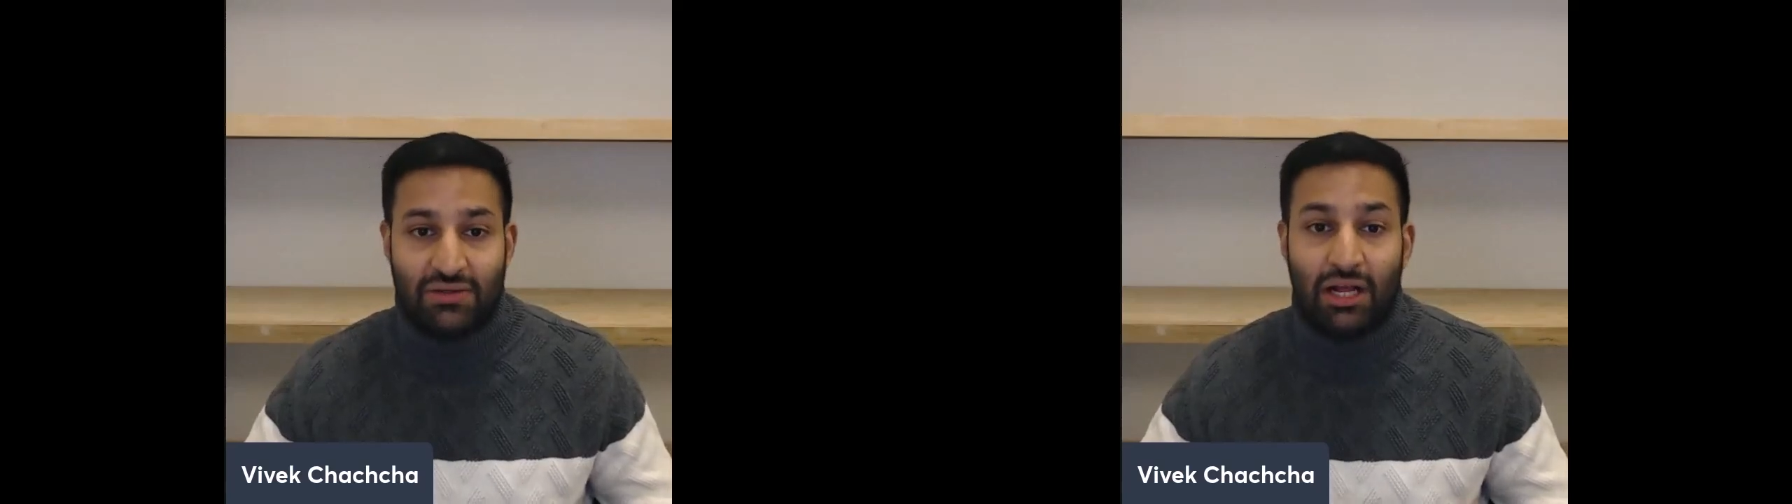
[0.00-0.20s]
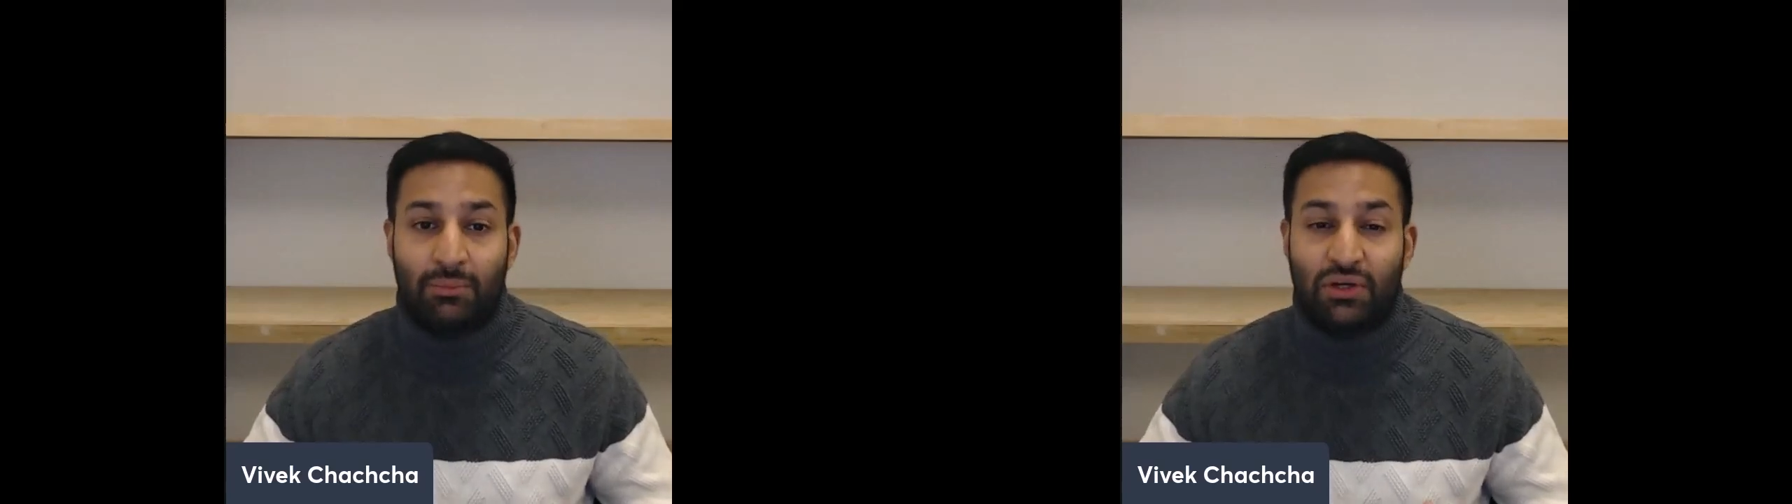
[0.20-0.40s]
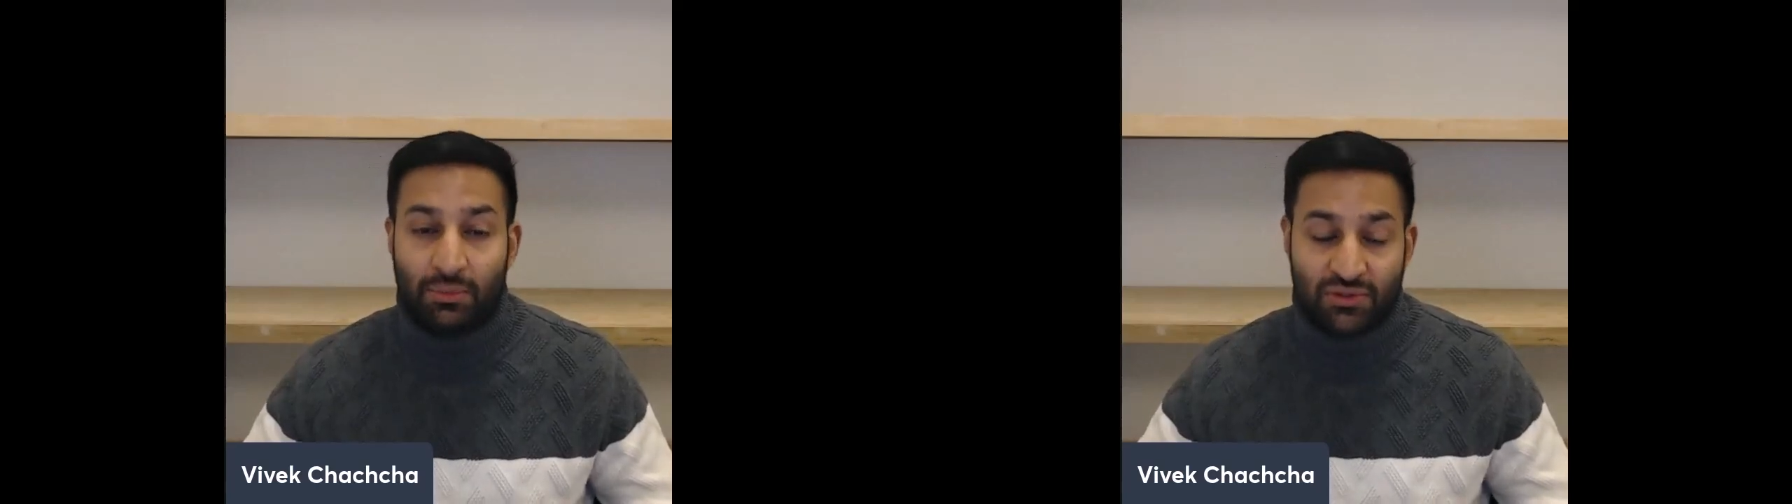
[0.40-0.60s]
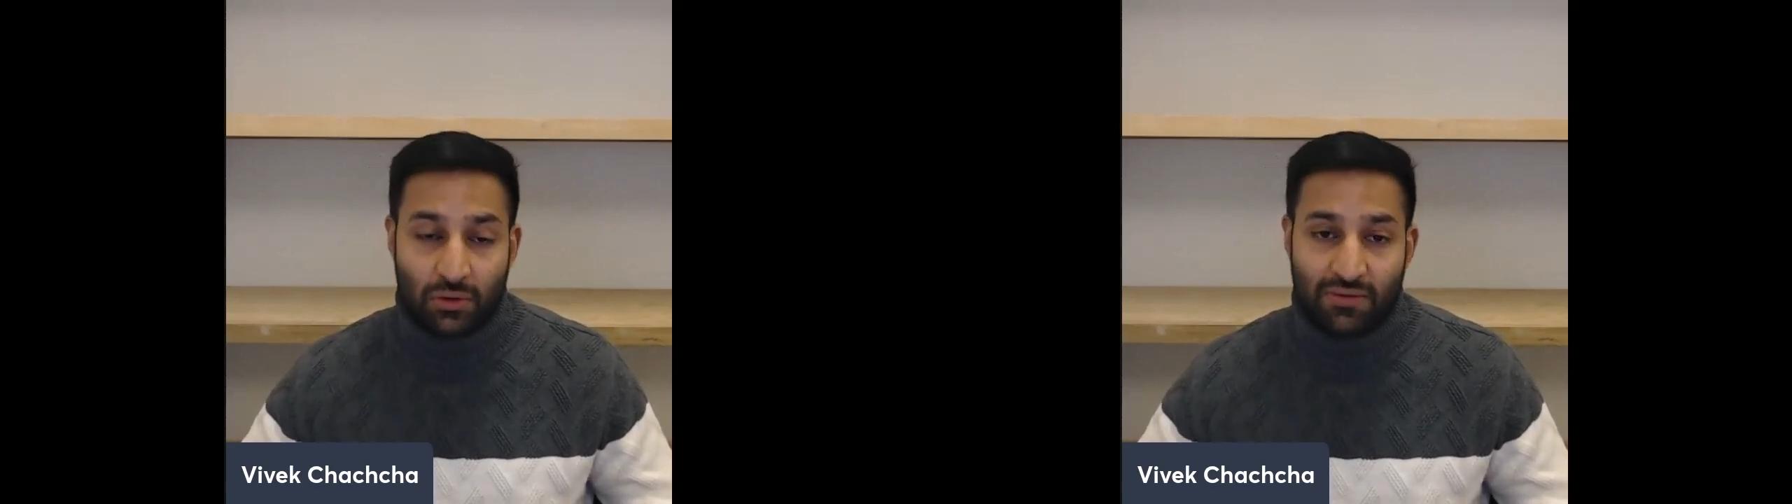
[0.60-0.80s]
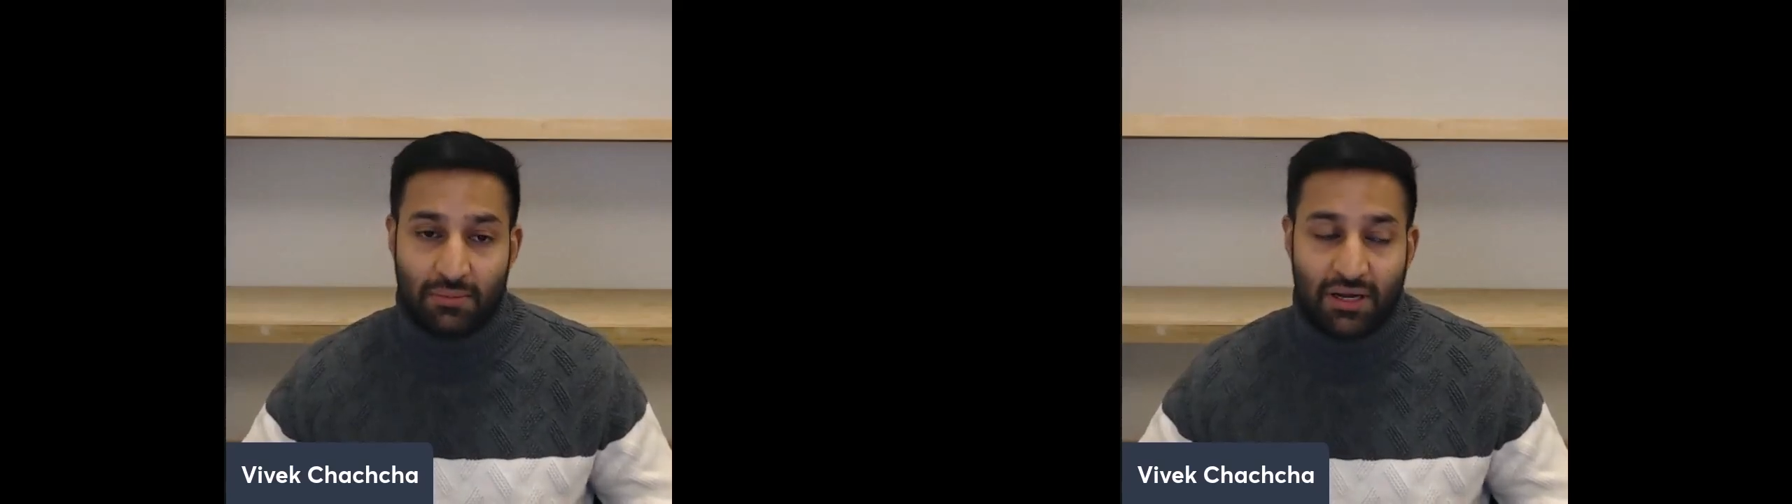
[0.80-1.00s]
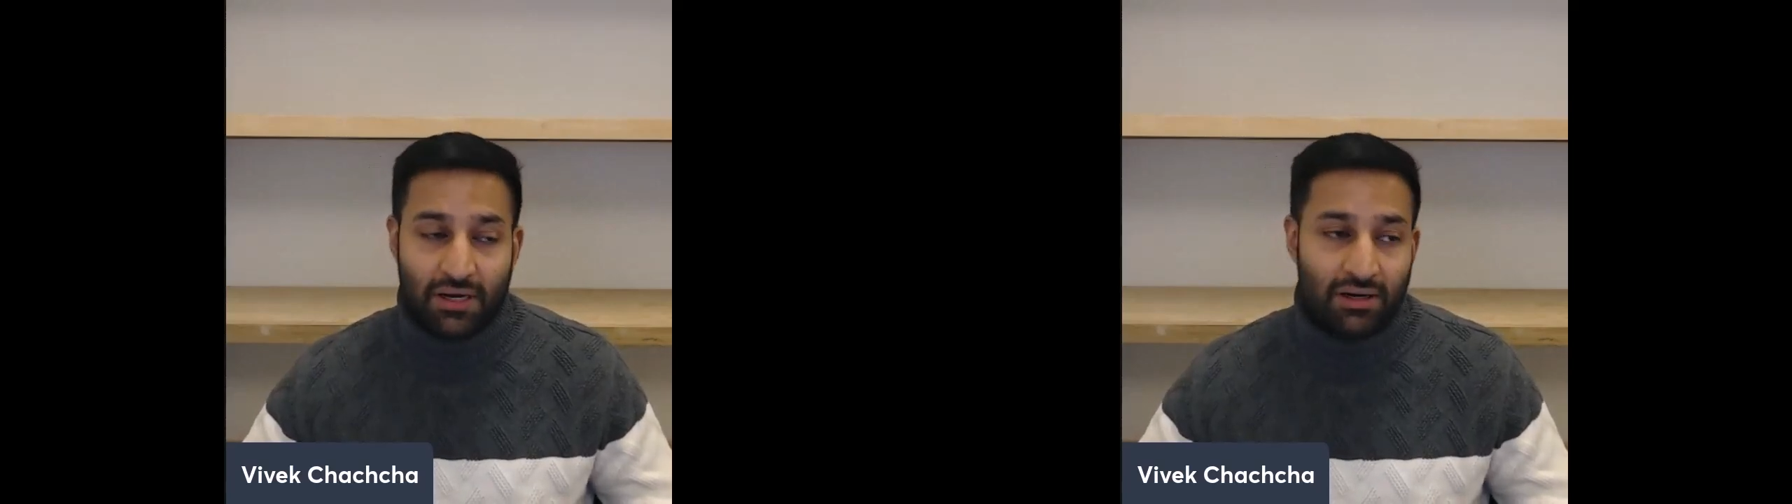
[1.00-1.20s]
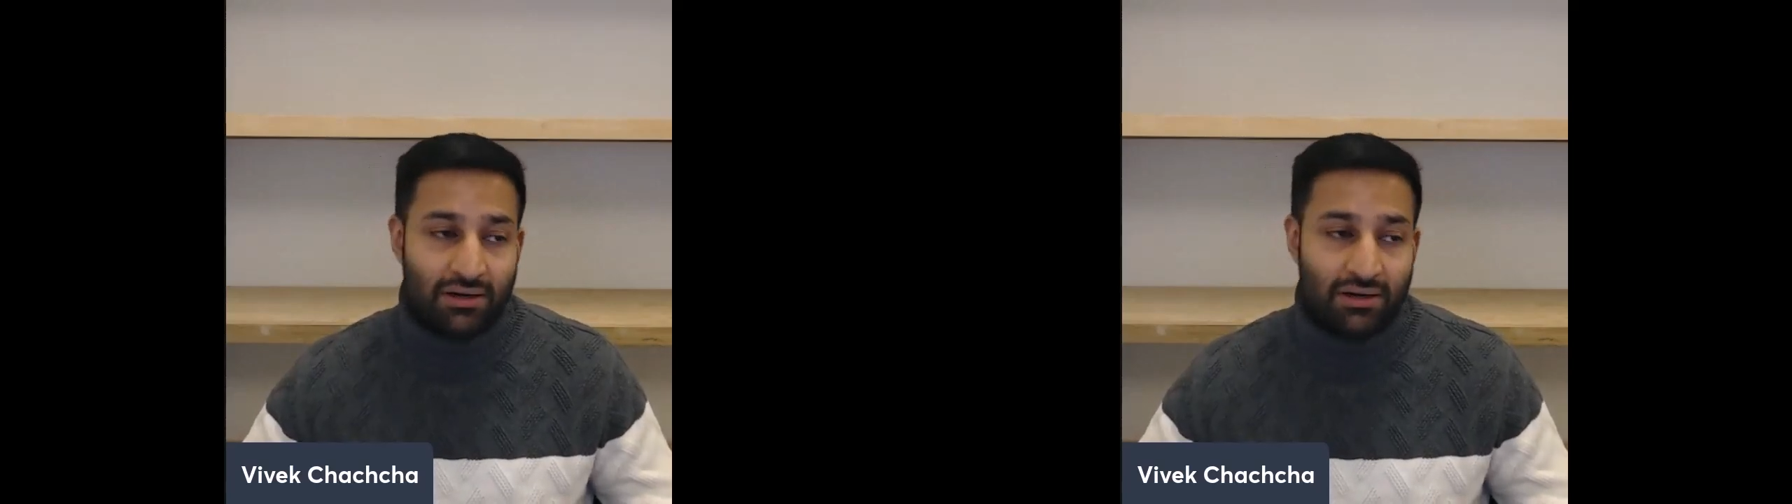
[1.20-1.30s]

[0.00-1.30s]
to help you absorb it better.